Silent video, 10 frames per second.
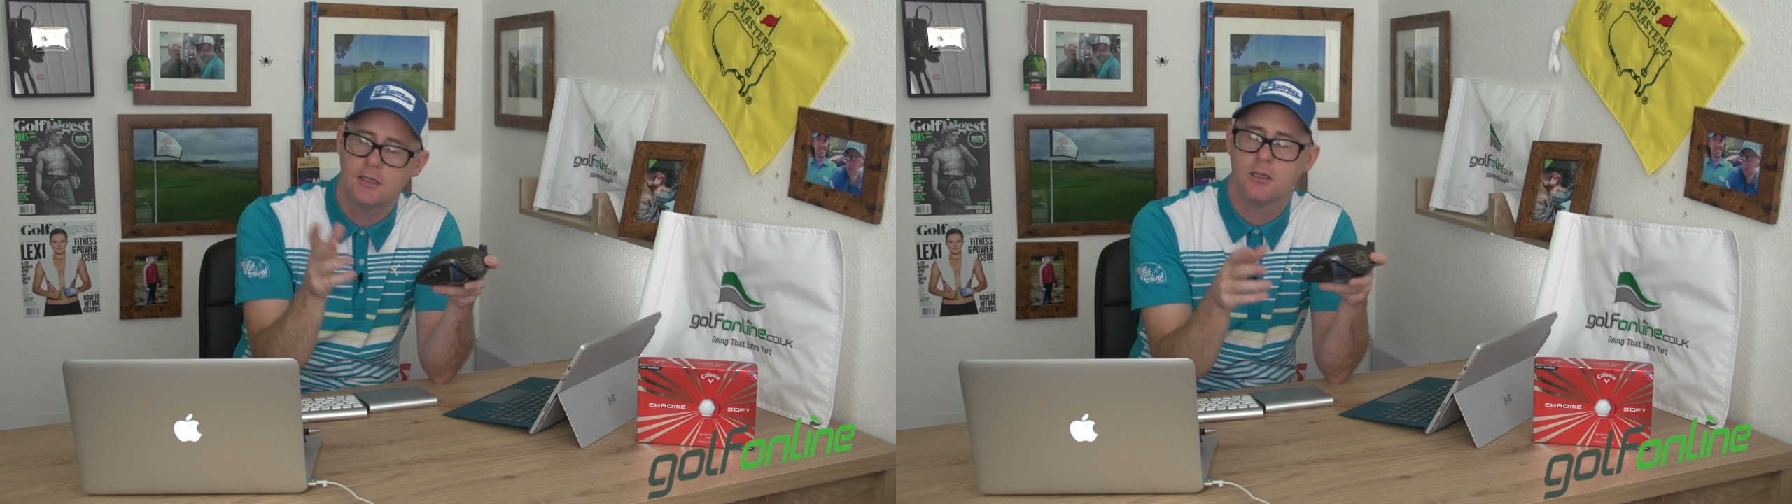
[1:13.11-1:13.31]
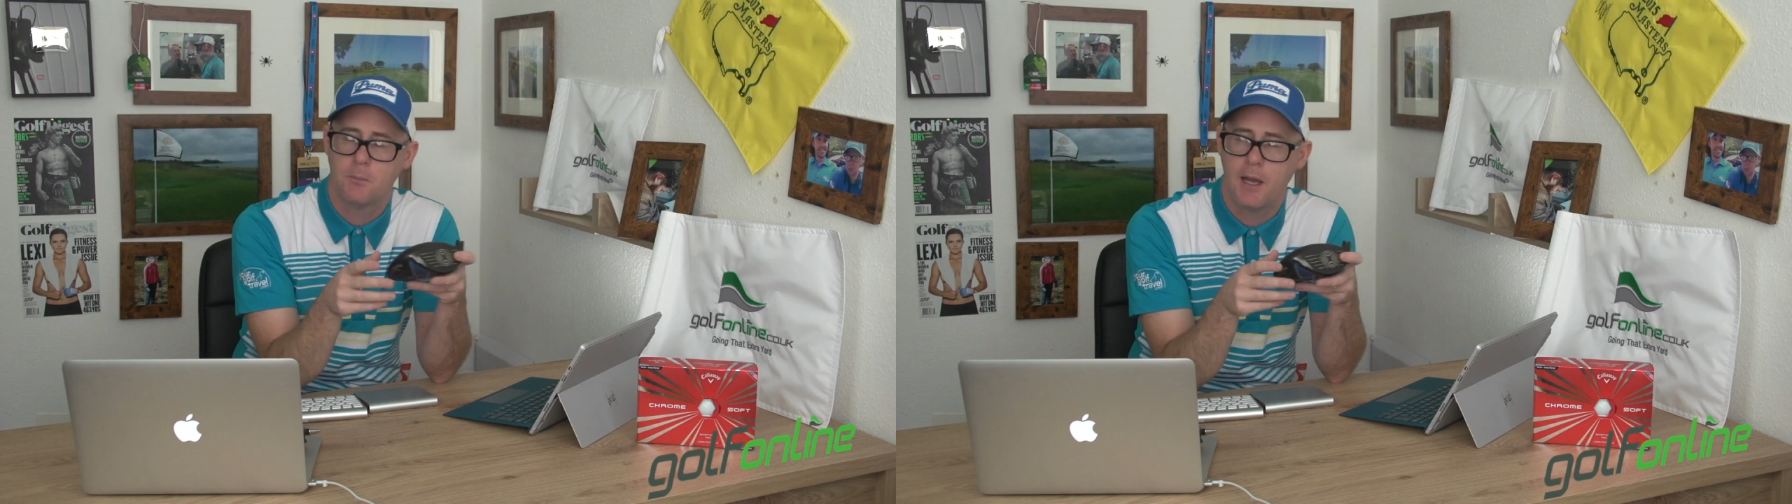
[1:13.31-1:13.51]

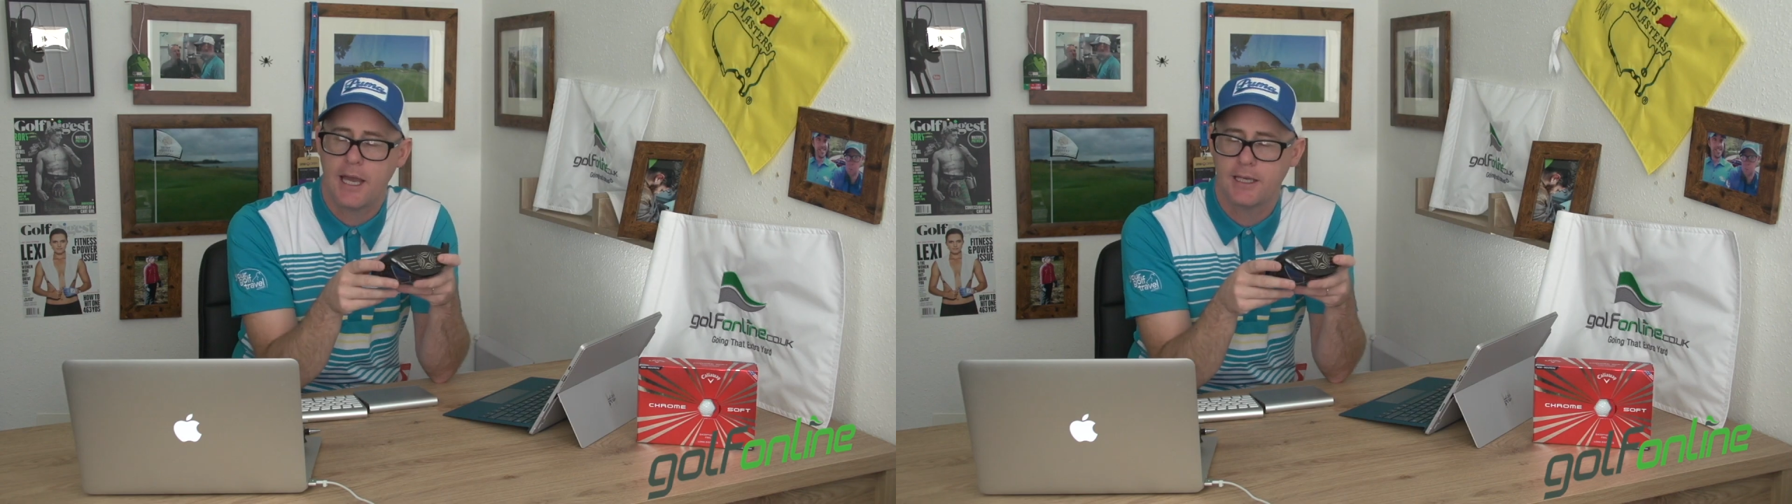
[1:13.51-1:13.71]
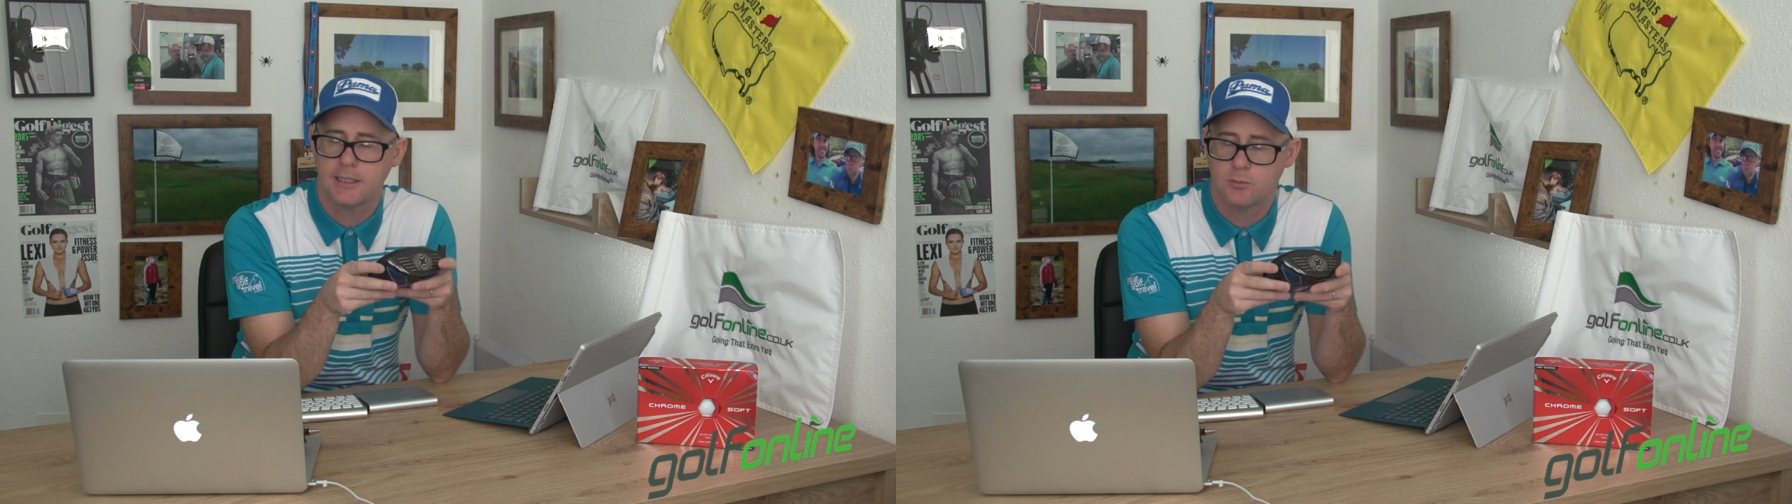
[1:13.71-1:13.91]
at the
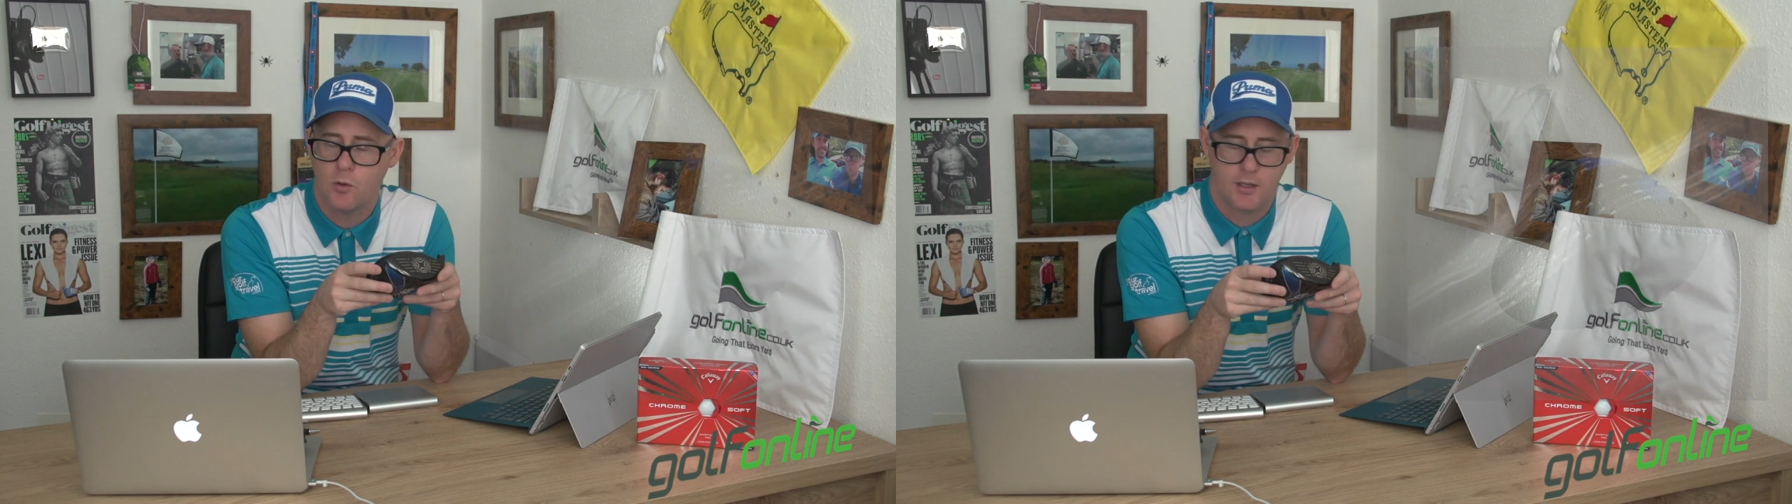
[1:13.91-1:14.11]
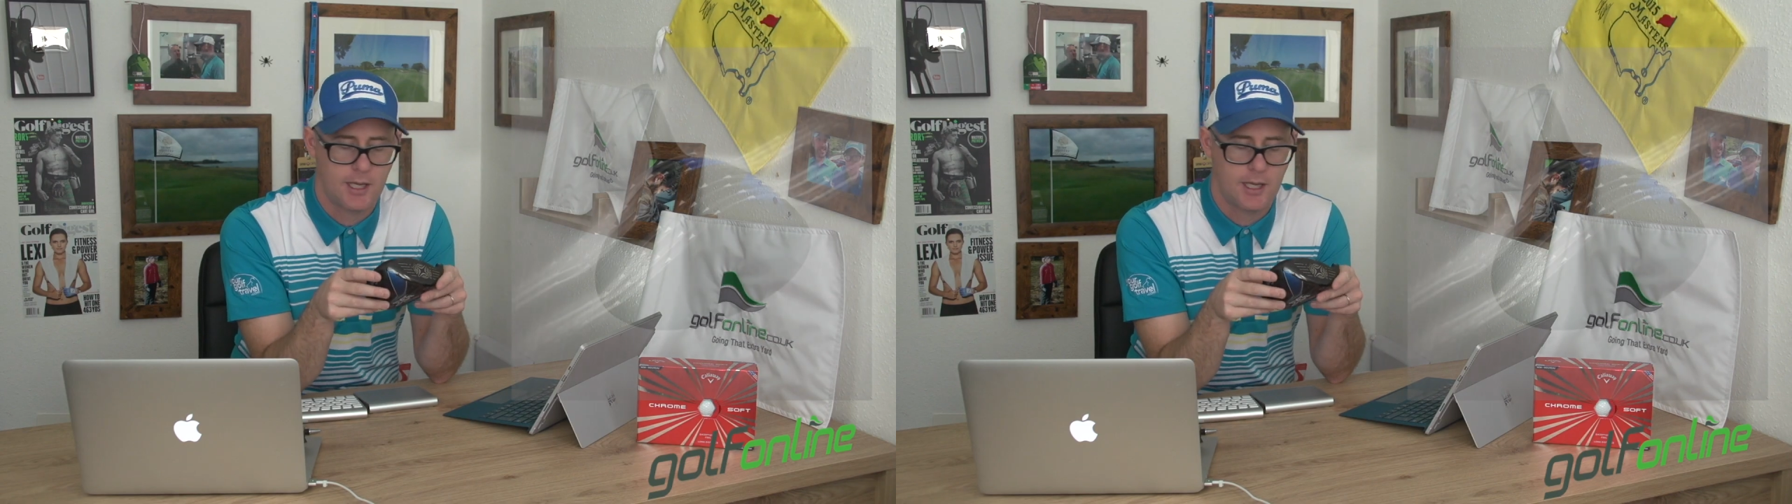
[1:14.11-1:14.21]
back is what